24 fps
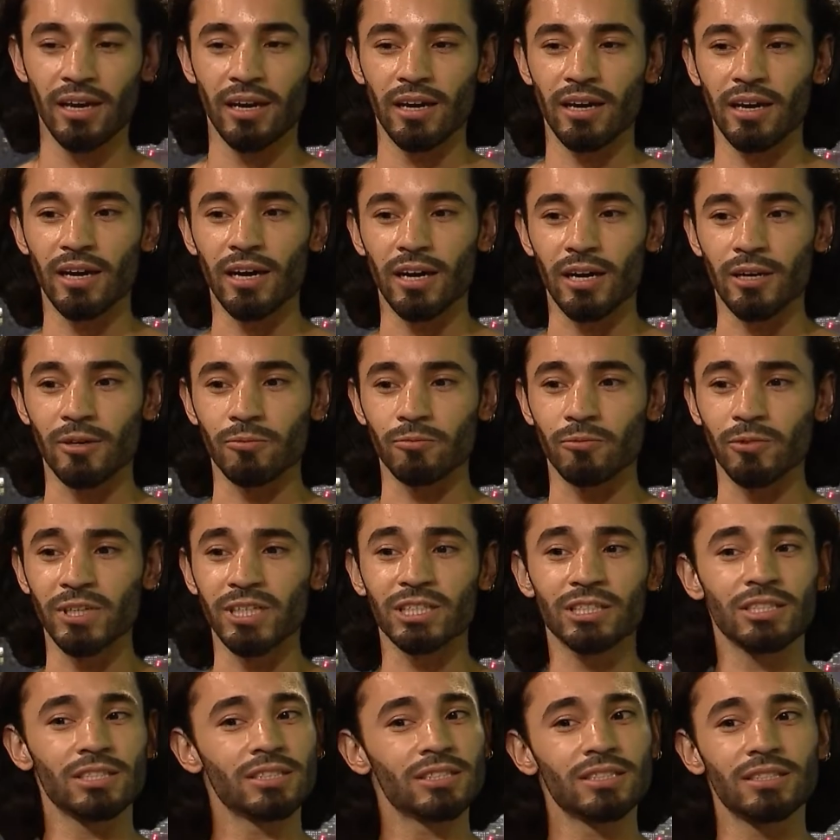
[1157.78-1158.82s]

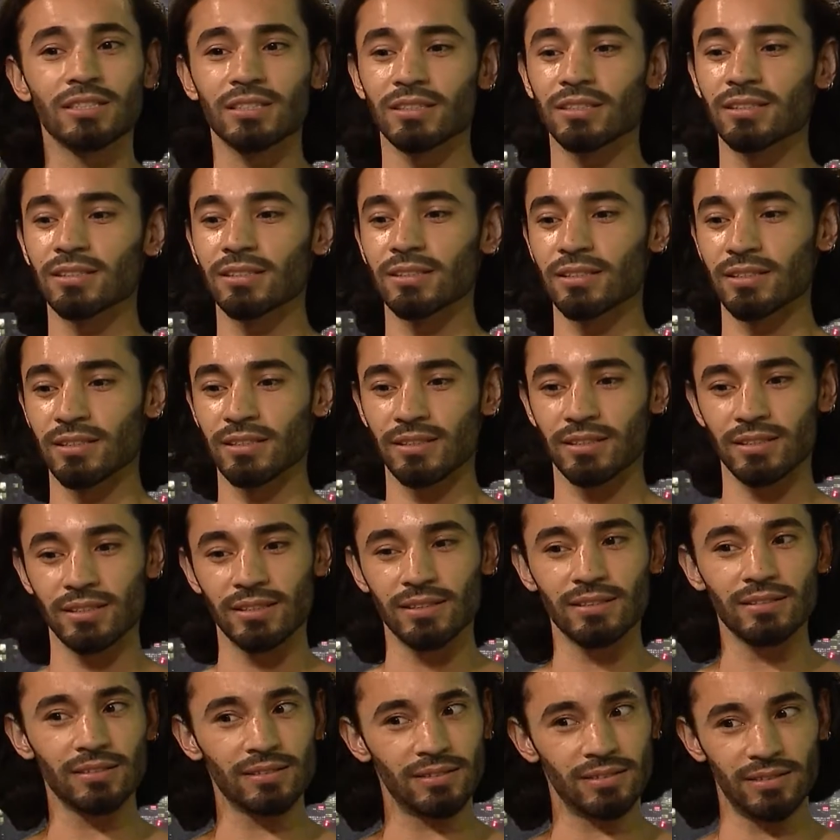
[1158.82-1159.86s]
which
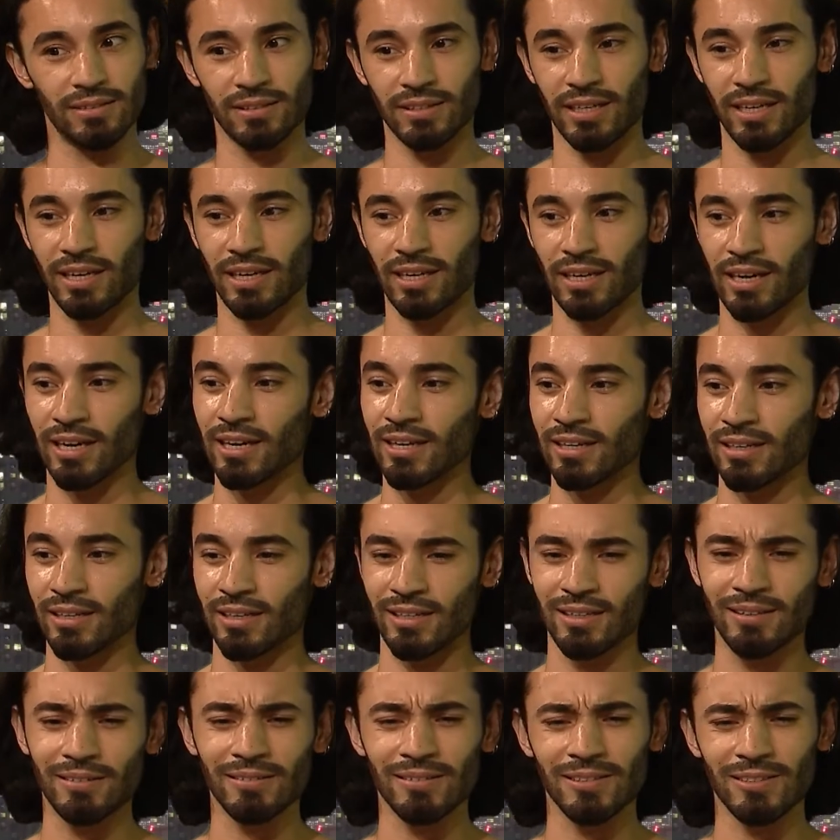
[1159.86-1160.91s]

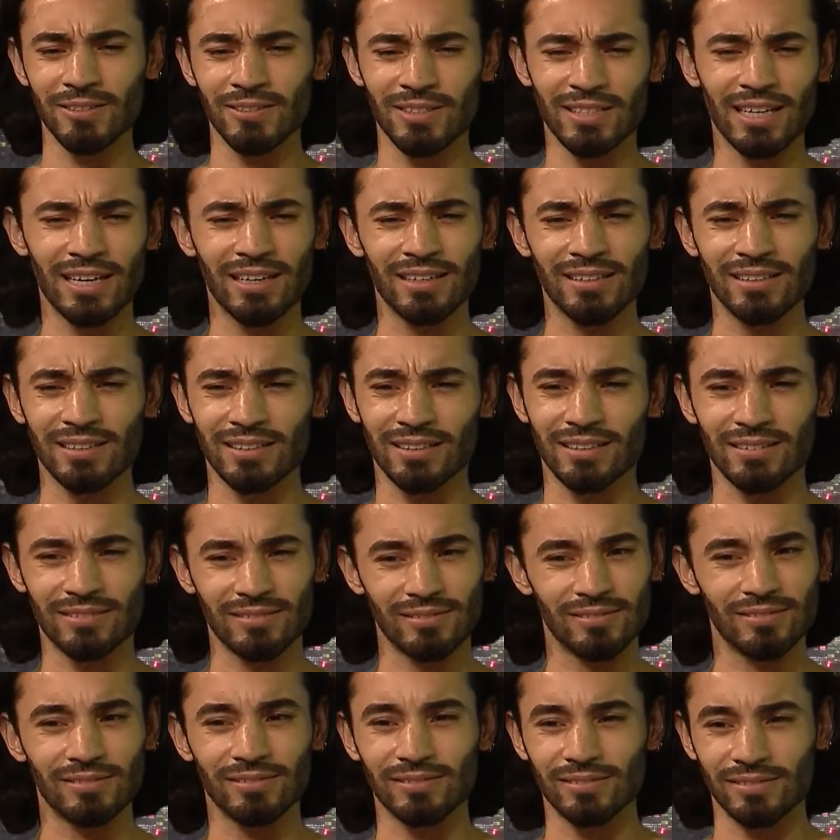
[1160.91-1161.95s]
I understand
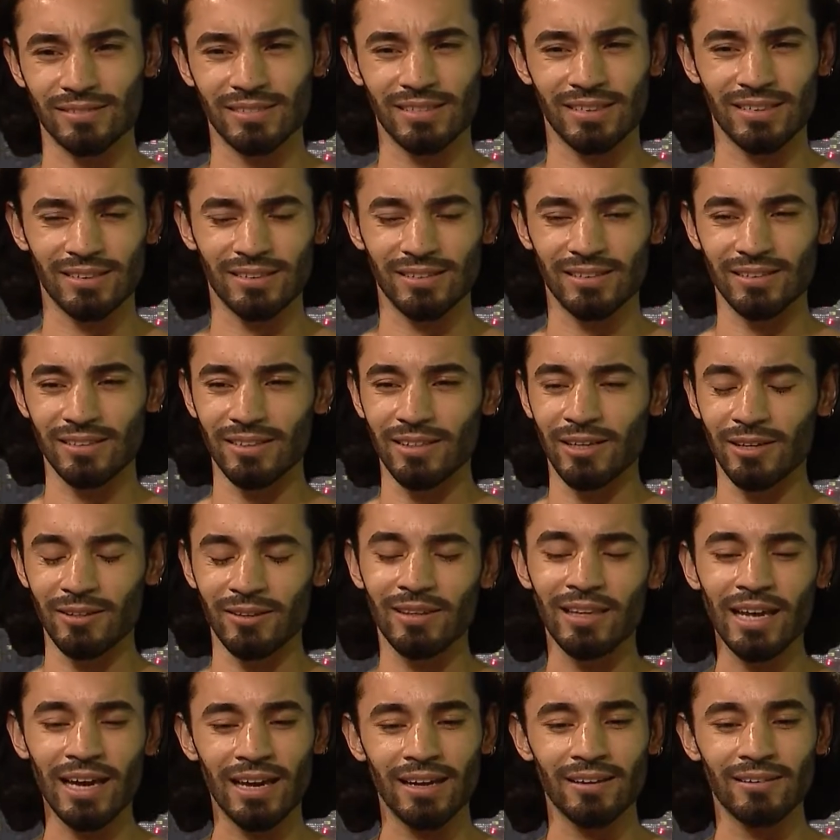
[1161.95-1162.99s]

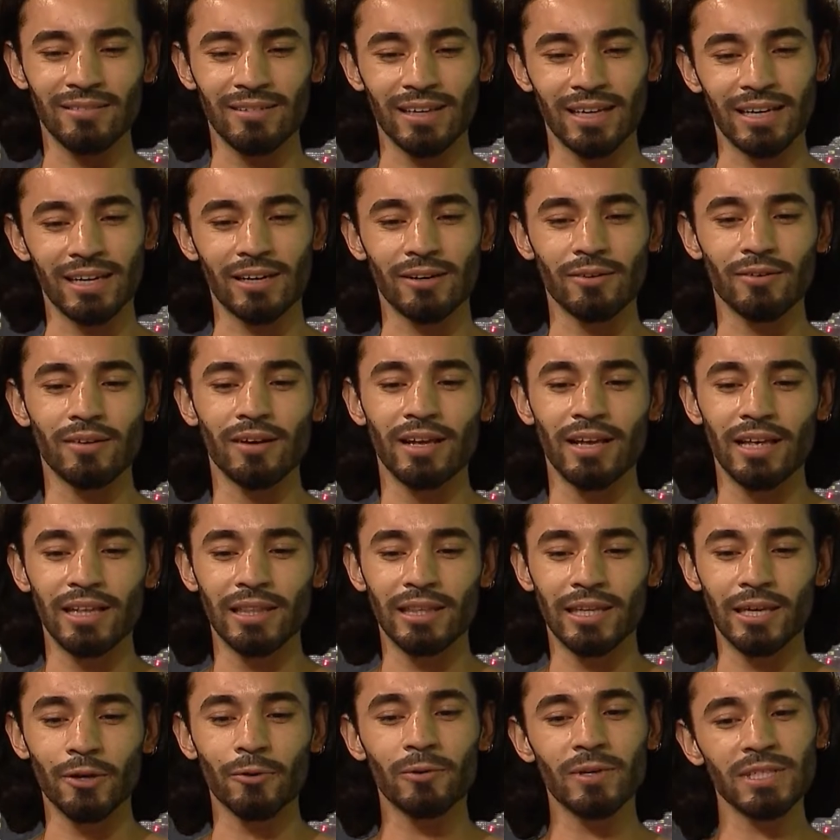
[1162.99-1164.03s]
that, like,
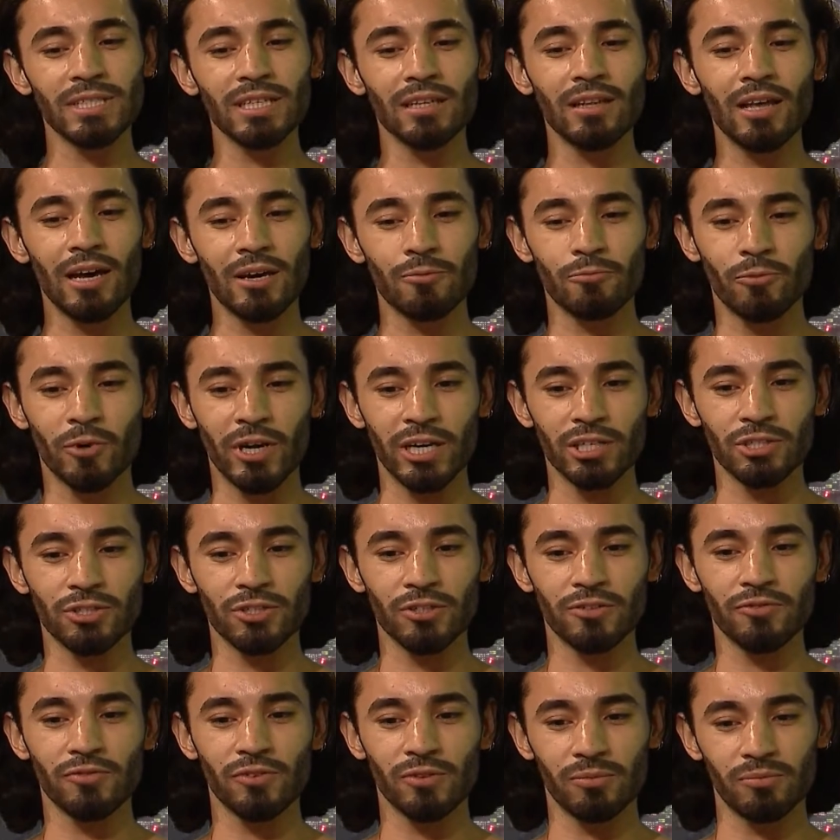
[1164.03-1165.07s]
there was a lot of pressure
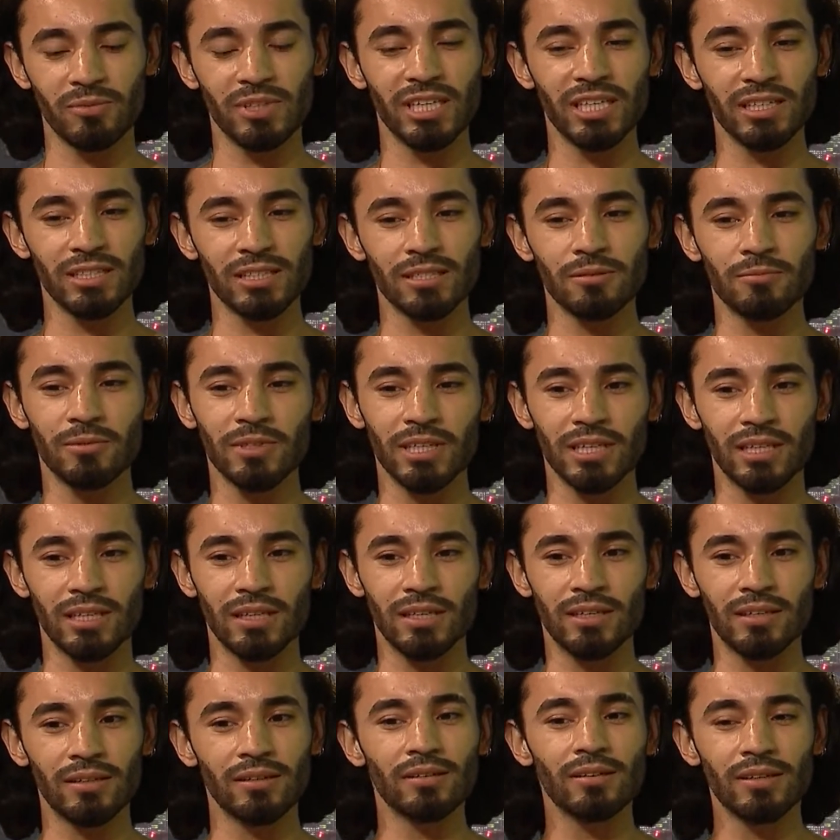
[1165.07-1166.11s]
for me to
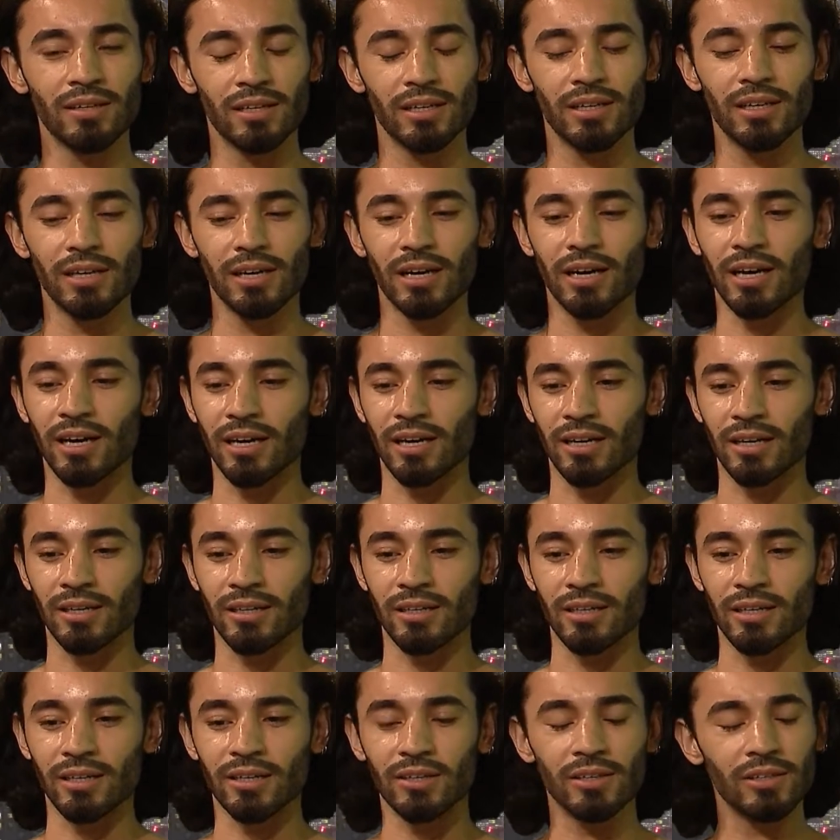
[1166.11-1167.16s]
be
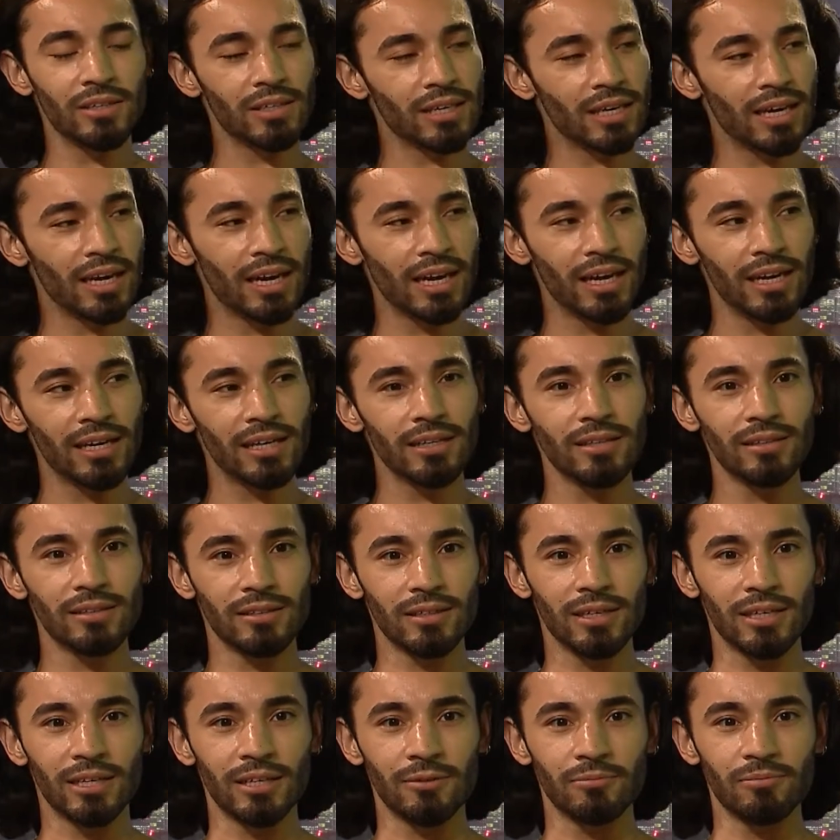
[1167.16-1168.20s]
a good kid,
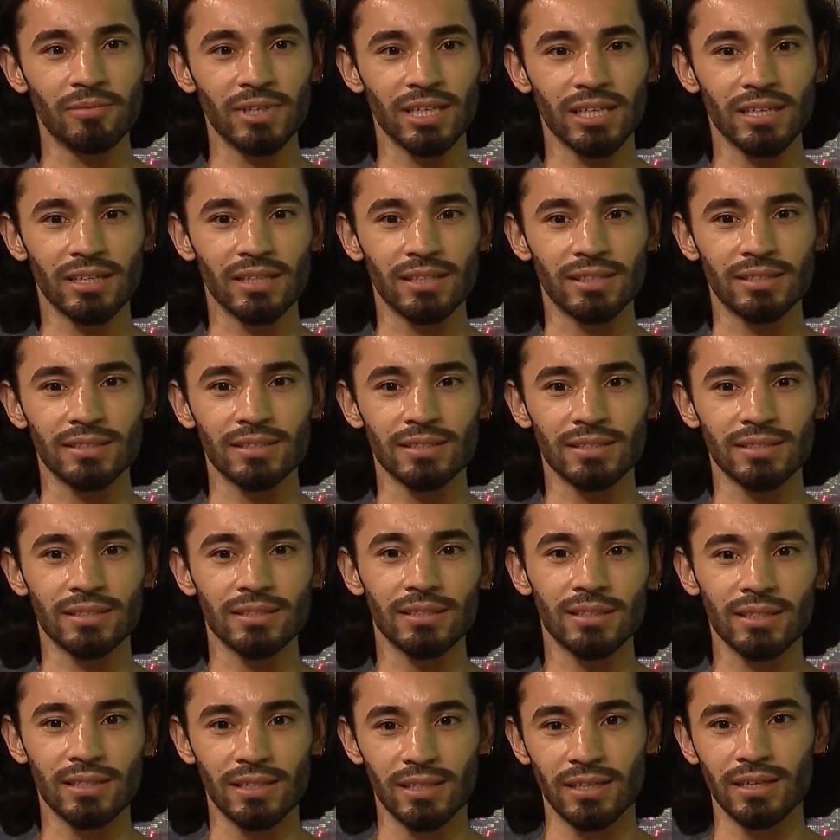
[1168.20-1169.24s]
because
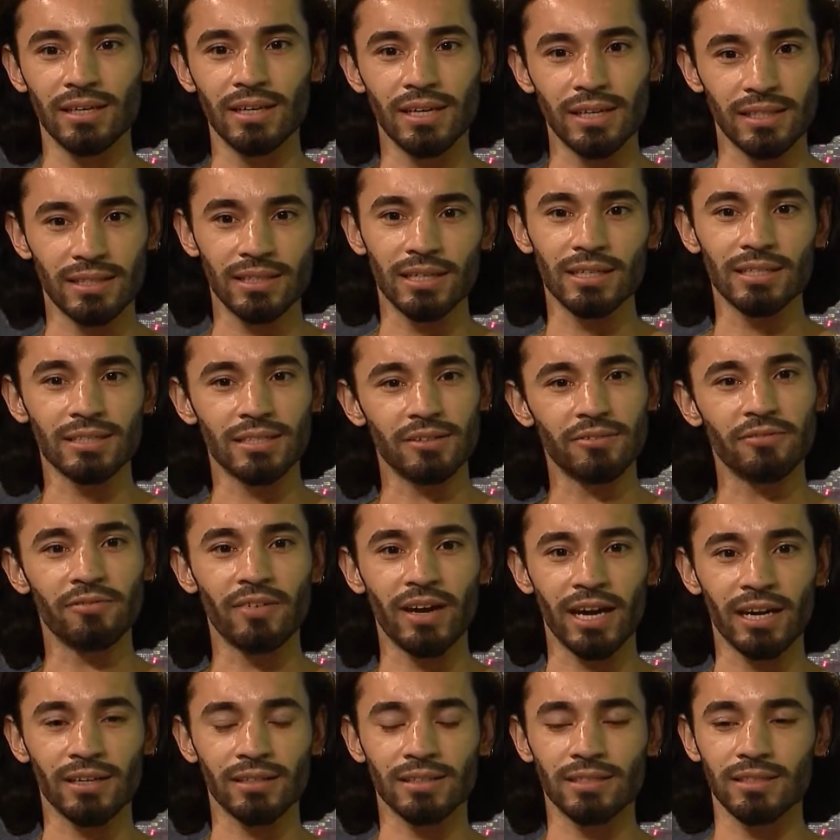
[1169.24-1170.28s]
it does
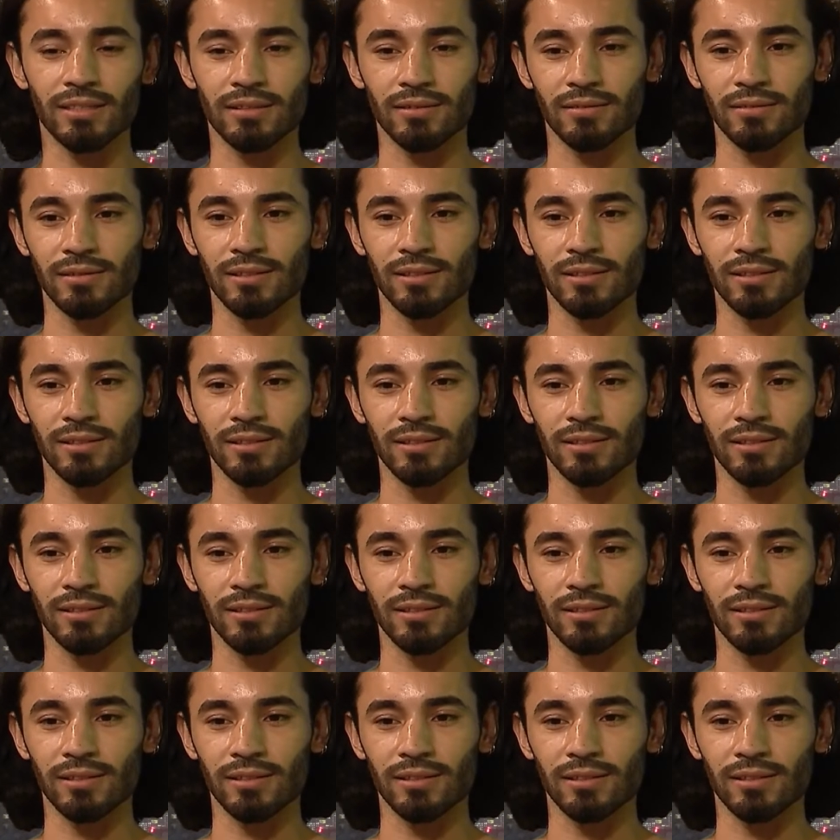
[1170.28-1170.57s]
affect,